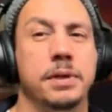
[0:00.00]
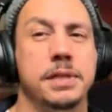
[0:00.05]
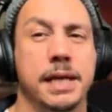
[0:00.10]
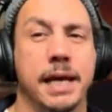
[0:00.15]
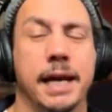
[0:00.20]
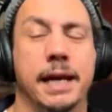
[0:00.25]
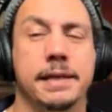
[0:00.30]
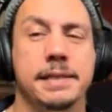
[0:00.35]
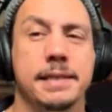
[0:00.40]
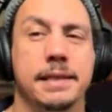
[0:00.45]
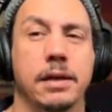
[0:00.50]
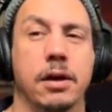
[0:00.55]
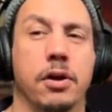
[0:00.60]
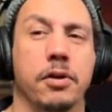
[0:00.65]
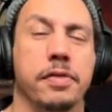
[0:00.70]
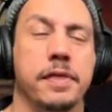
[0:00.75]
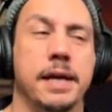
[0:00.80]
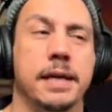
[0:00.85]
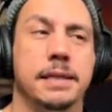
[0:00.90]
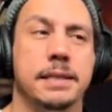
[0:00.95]
which again
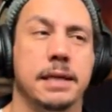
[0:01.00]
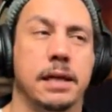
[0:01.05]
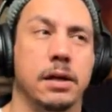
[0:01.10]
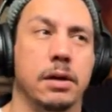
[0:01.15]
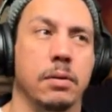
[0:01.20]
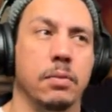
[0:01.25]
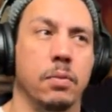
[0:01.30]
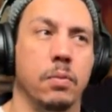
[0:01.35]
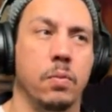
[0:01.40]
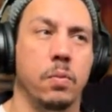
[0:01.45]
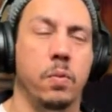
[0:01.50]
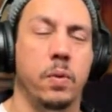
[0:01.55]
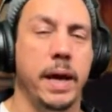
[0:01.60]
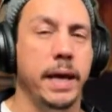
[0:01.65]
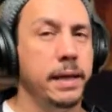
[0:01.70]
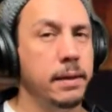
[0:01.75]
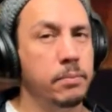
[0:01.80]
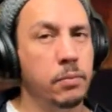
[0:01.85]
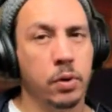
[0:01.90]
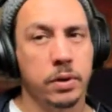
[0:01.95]
are things that are
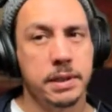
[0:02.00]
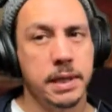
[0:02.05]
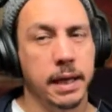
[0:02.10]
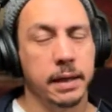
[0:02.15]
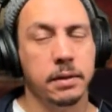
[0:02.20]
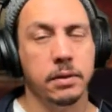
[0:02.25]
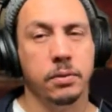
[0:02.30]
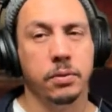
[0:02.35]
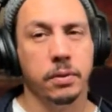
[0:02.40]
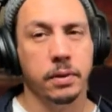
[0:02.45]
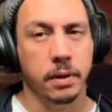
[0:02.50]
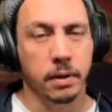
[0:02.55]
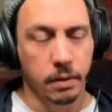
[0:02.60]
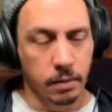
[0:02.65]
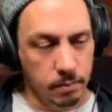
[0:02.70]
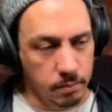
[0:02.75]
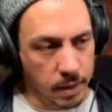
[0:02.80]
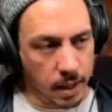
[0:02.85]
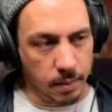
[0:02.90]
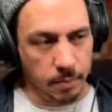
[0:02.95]
way more technical
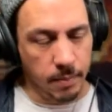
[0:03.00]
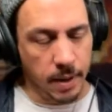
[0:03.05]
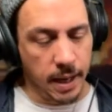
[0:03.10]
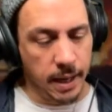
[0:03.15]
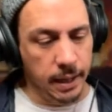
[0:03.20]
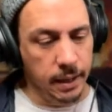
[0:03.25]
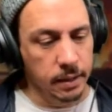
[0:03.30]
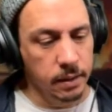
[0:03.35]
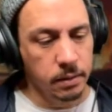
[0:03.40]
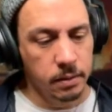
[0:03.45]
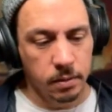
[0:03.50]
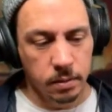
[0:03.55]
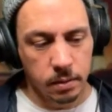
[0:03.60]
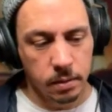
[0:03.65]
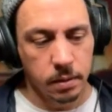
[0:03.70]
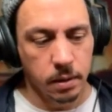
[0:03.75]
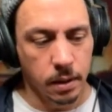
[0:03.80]
than my mind